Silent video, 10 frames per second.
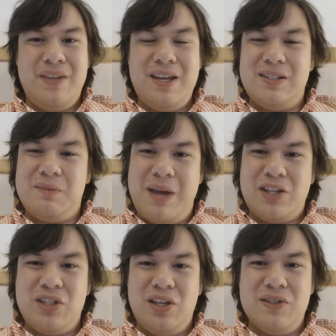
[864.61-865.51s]
And
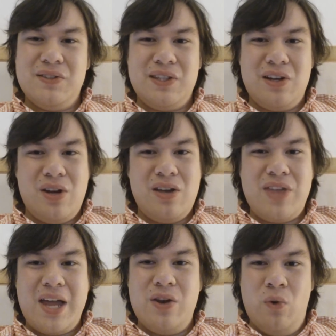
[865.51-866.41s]
especially considering
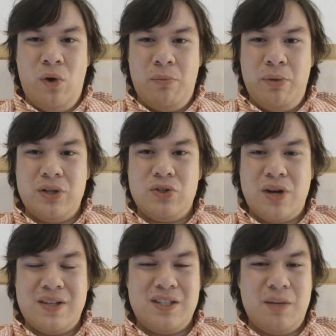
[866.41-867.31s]
that Norbert
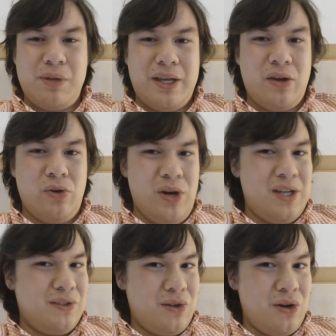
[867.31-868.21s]
dressed up like a
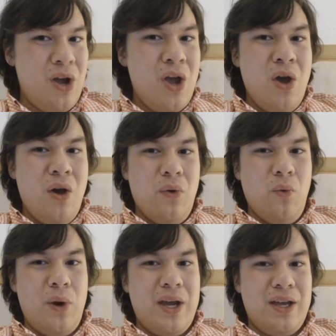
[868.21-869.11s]
greaser
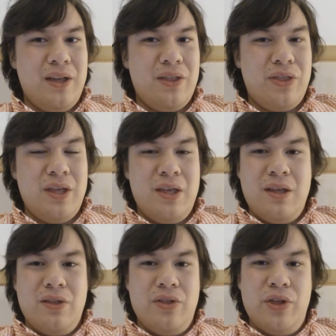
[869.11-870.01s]
with
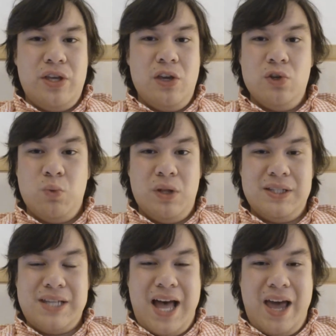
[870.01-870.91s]
the usual
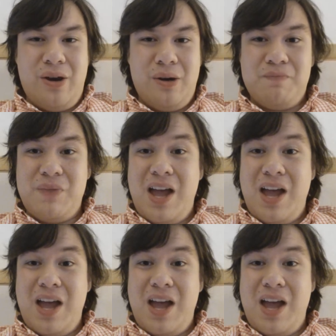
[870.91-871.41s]
attire,